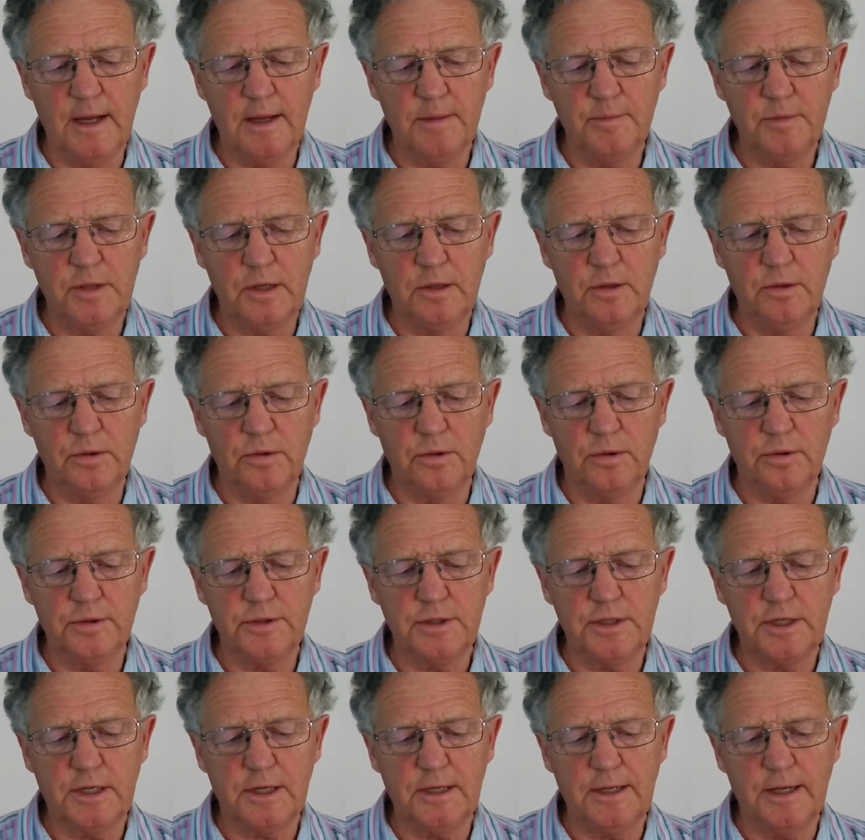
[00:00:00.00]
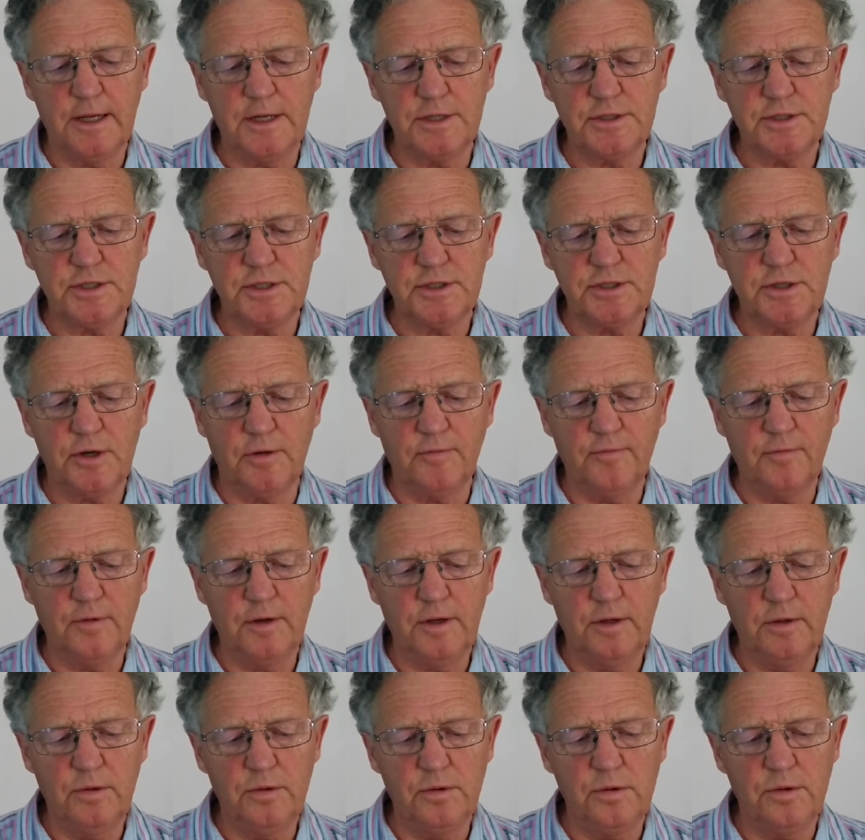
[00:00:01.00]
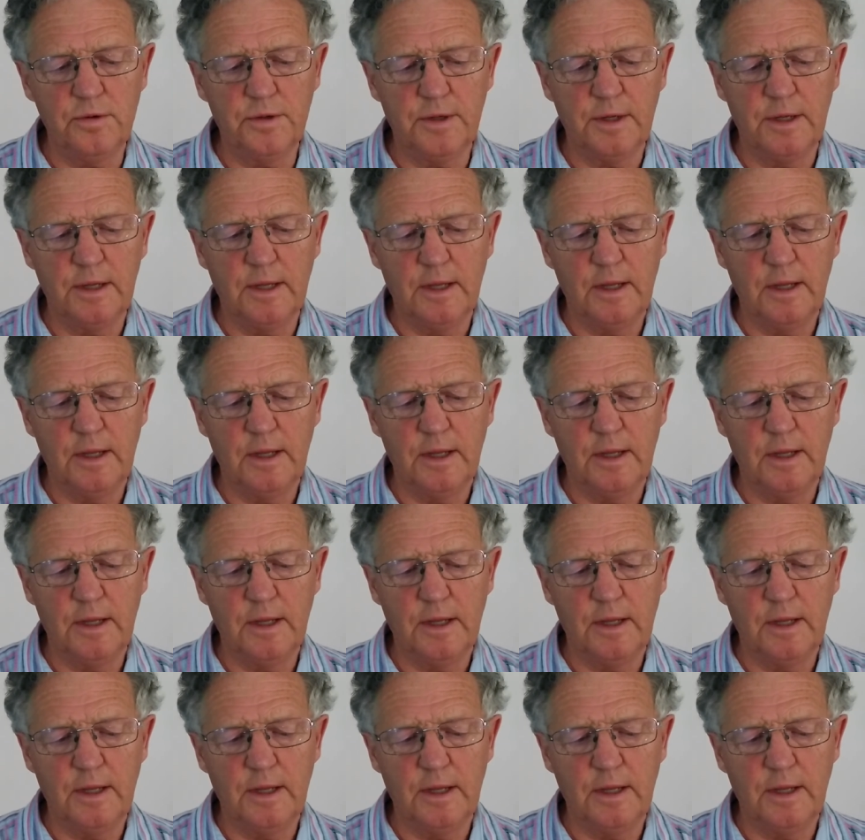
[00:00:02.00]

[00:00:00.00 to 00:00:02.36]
am the Lord, declares the Sovereign Lord,